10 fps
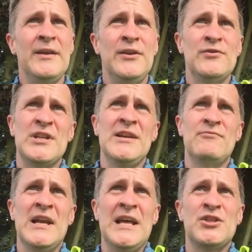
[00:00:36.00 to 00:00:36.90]
usually
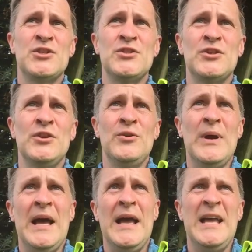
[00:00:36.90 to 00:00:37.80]
in relation to
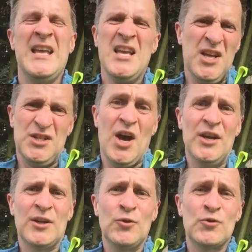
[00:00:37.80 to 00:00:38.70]
a
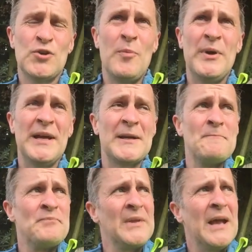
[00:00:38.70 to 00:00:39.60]
title or topic.
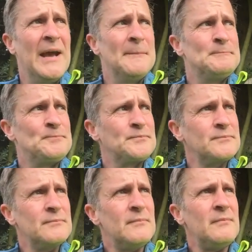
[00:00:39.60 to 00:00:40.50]
And
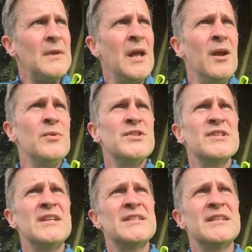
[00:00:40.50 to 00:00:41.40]
I was
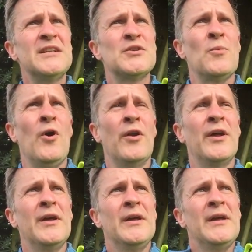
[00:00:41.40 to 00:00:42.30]
just listening to one,
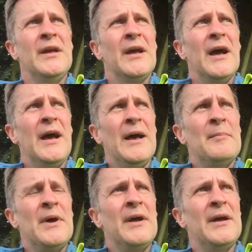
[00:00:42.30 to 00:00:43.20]

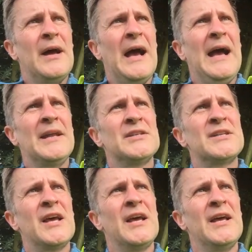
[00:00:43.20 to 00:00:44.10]

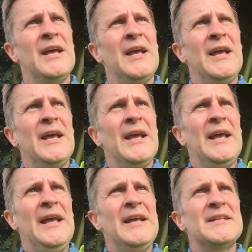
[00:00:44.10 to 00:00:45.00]
and
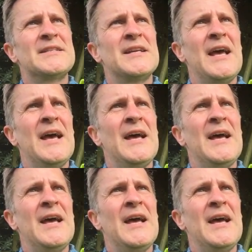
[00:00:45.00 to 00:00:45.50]
it